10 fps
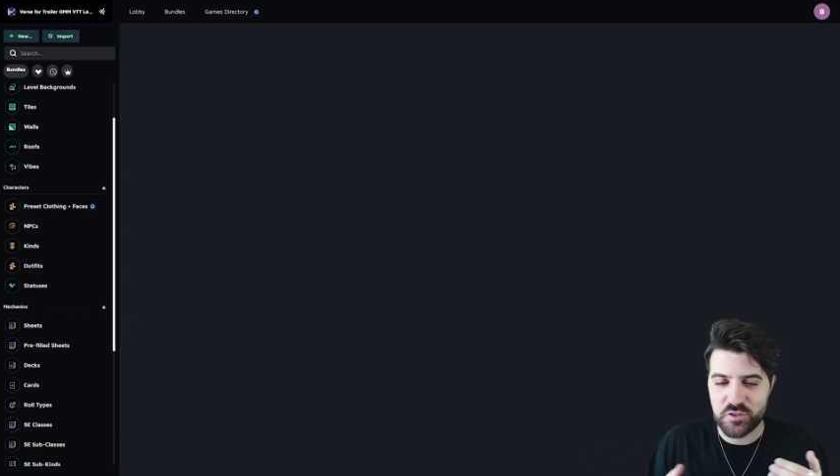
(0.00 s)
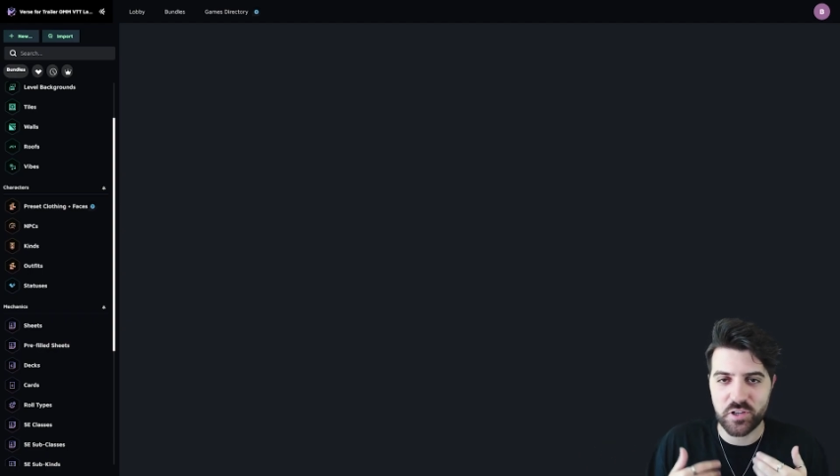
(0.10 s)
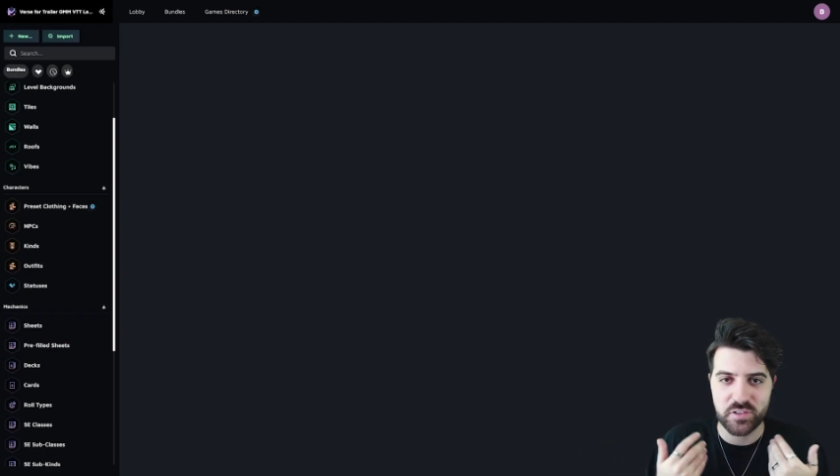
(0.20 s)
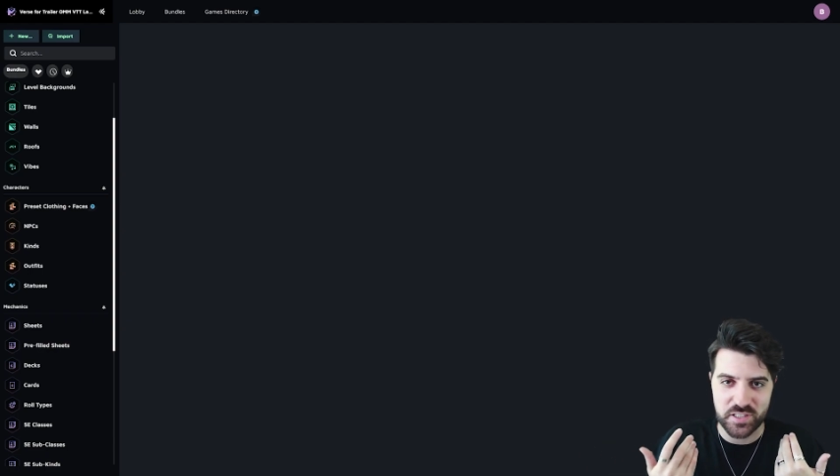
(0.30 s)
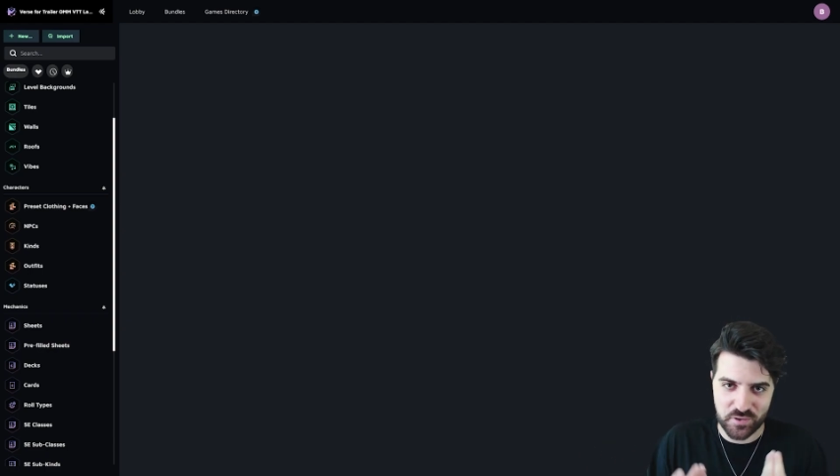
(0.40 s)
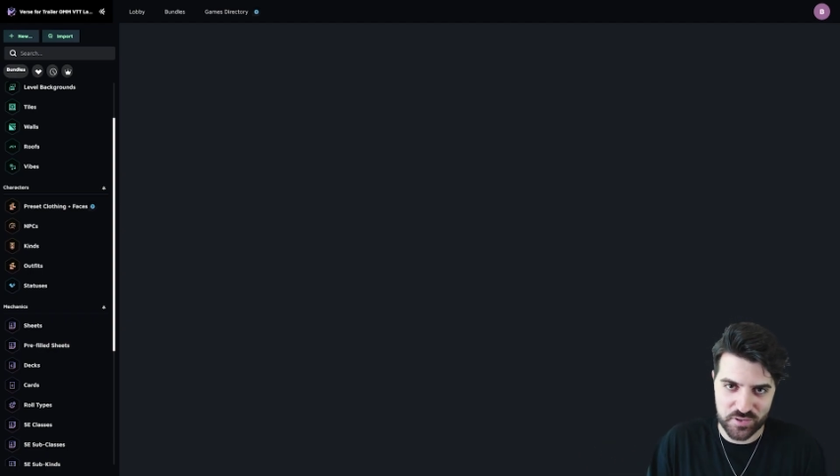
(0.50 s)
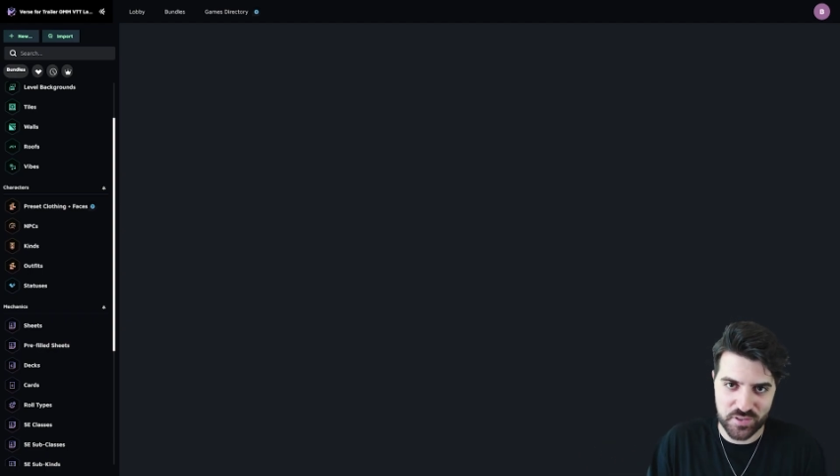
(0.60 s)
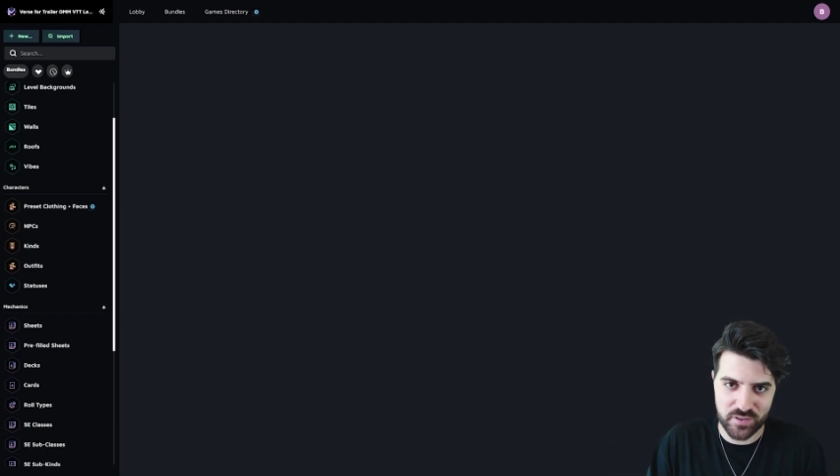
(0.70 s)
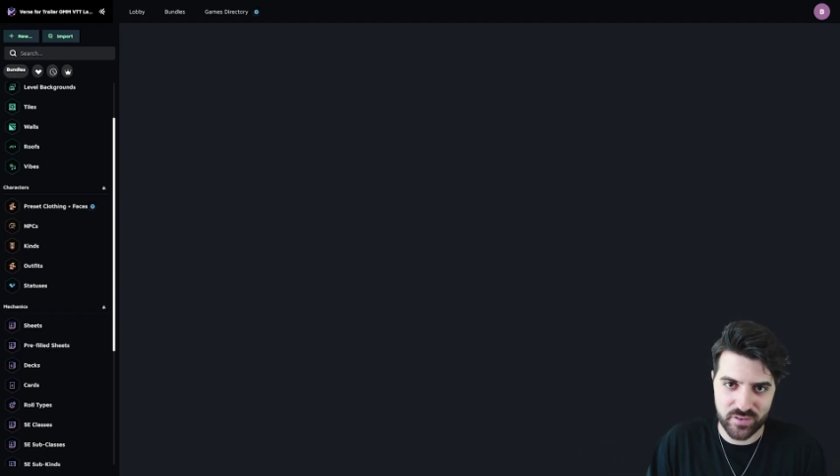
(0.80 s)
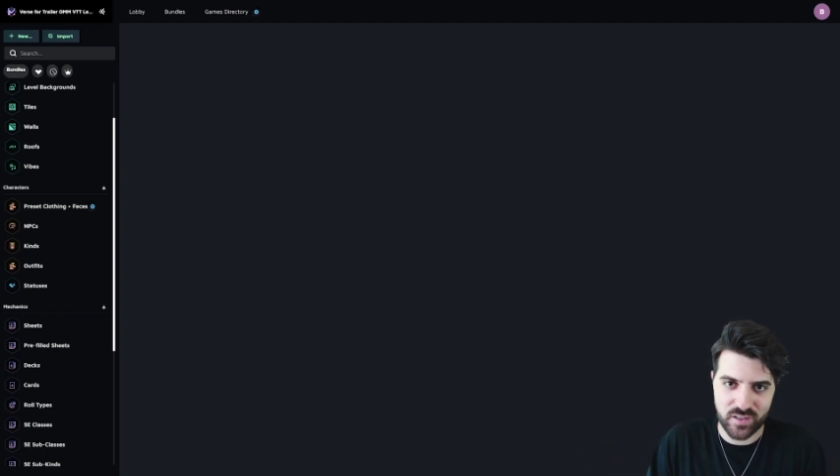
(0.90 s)
join our Discord
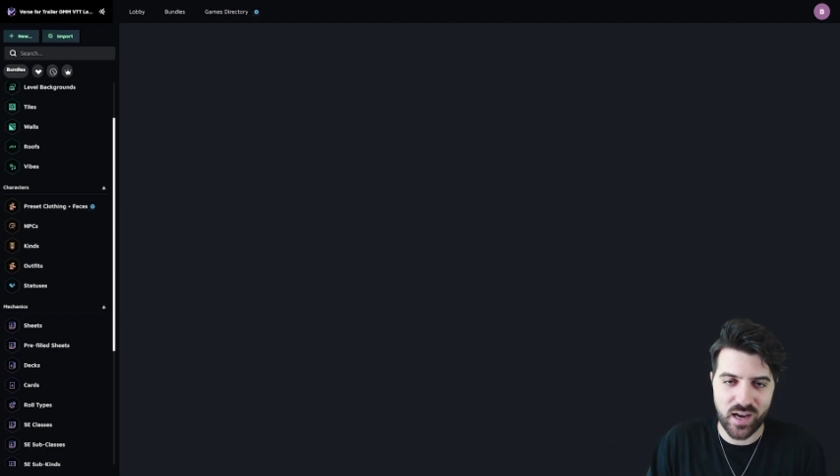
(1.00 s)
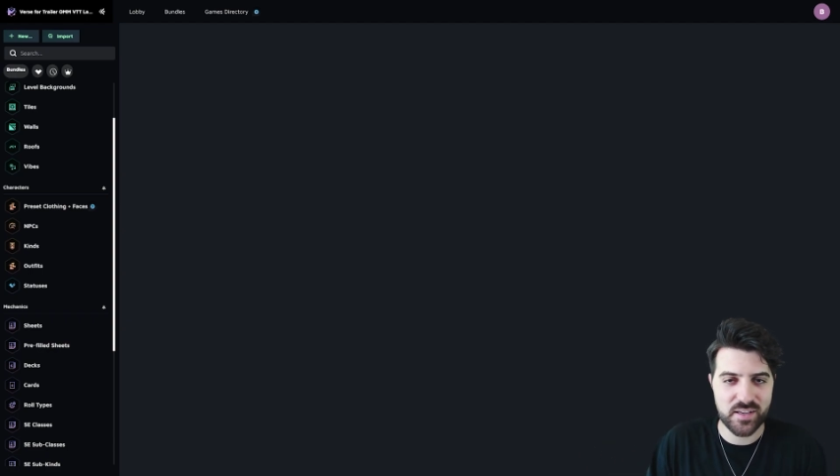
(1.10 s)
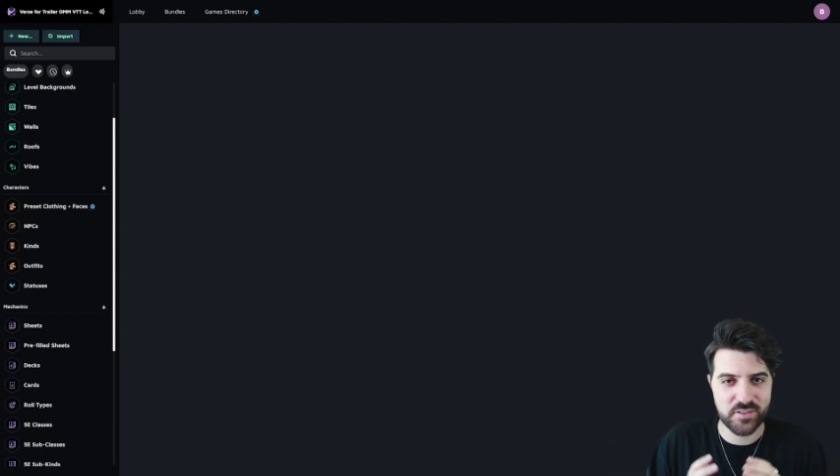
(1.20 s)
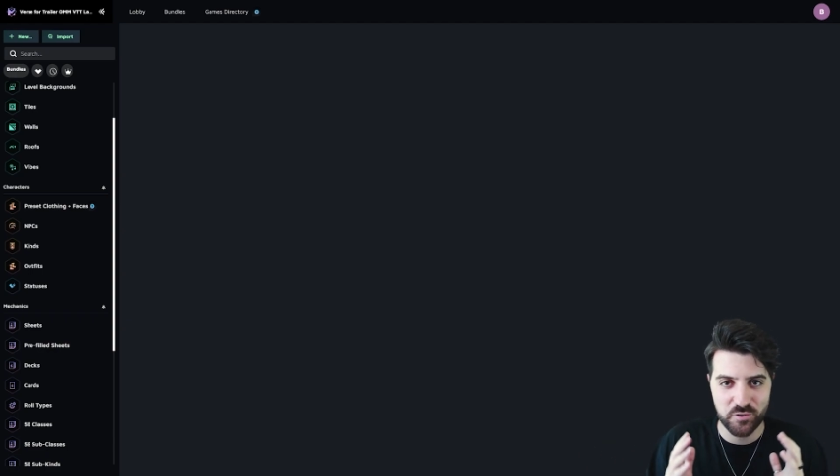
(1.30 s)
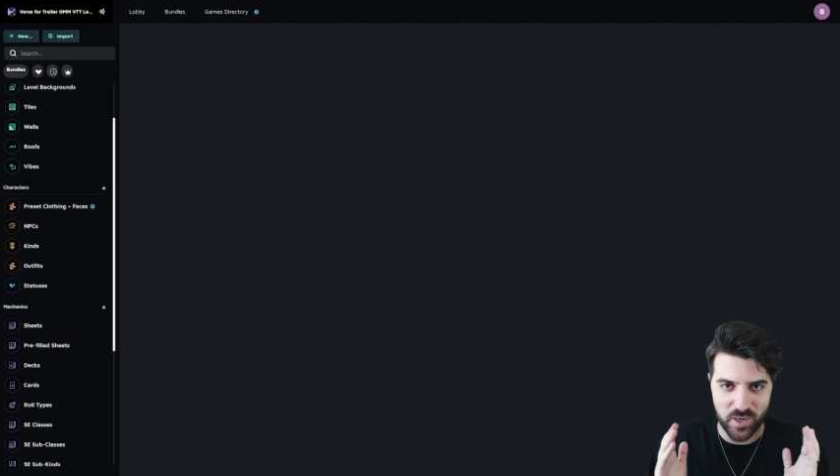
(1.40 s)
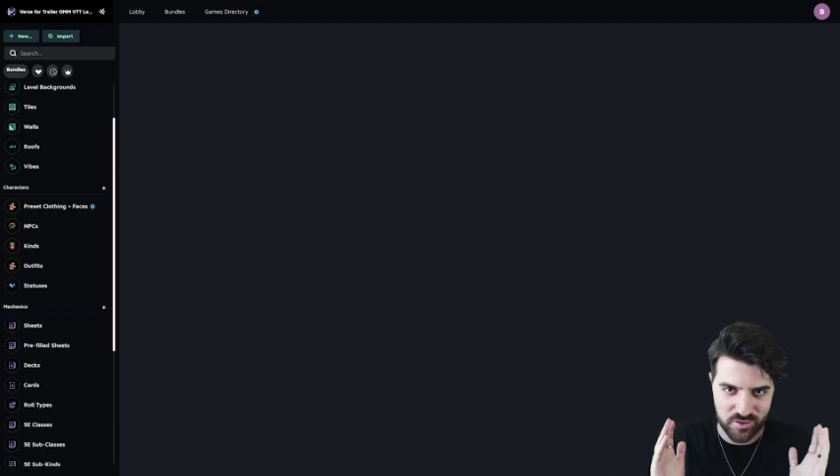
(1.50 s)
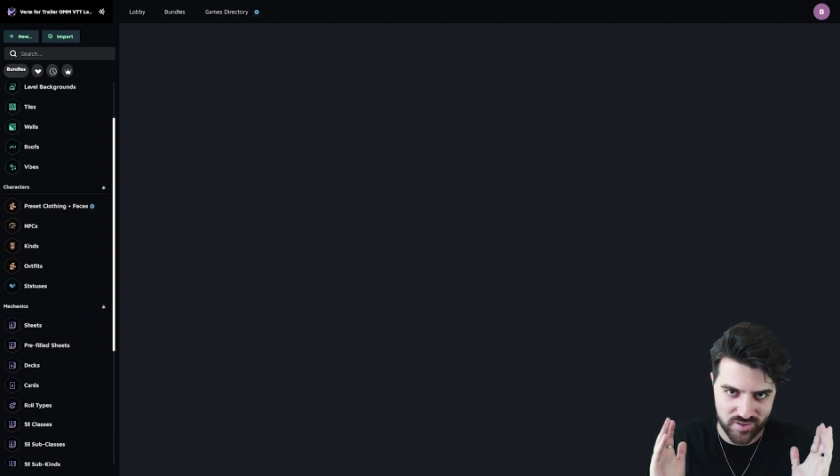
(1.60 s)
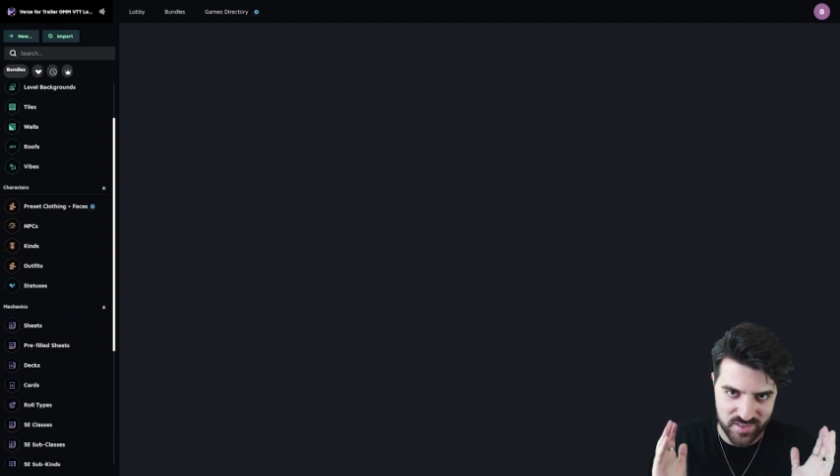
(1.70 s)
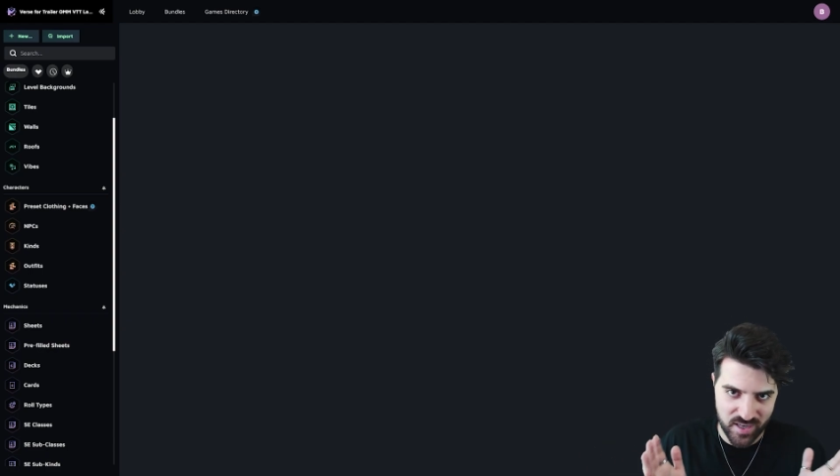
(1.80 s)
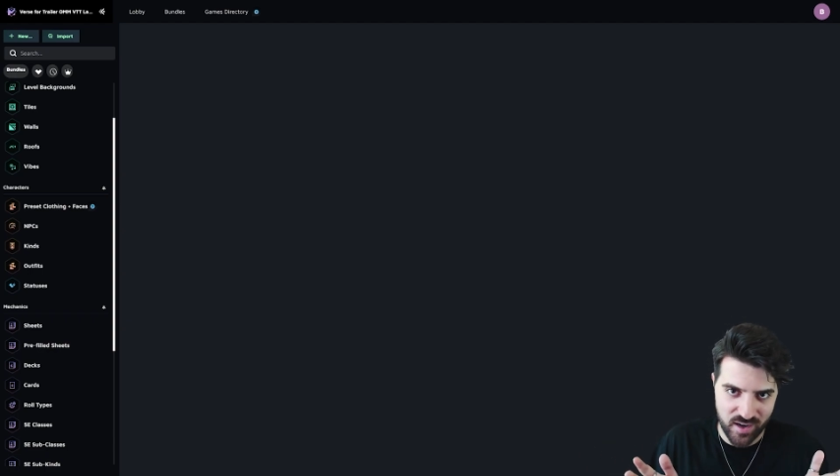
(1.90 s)
server, ask your
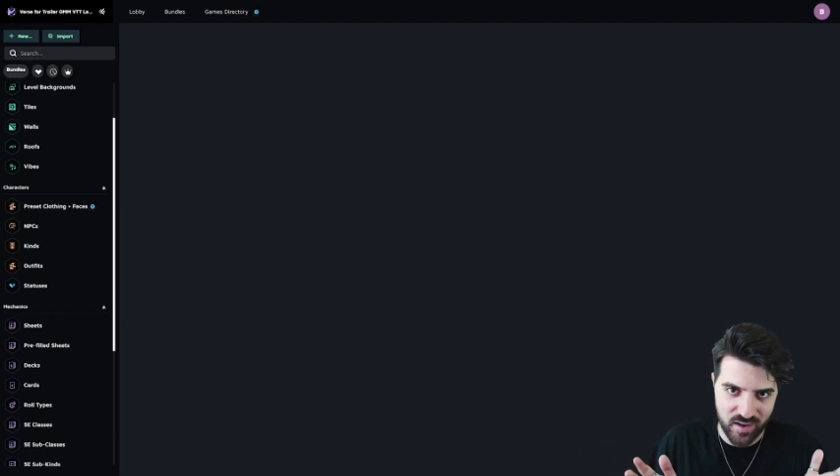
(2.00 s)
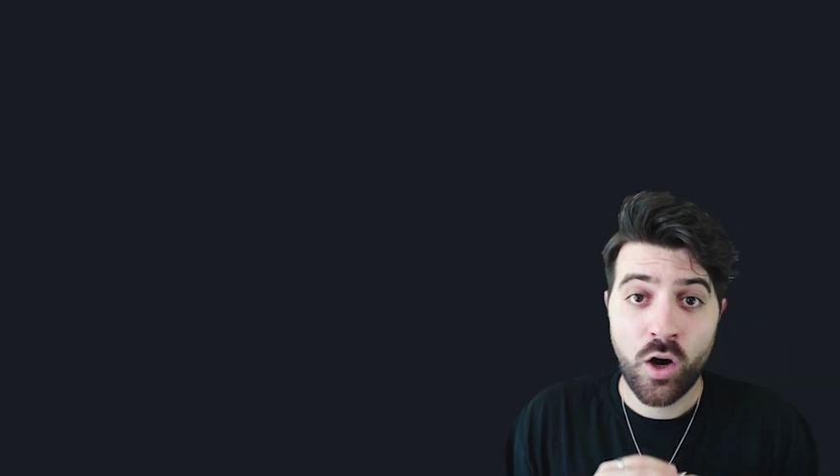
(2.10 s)
questions there.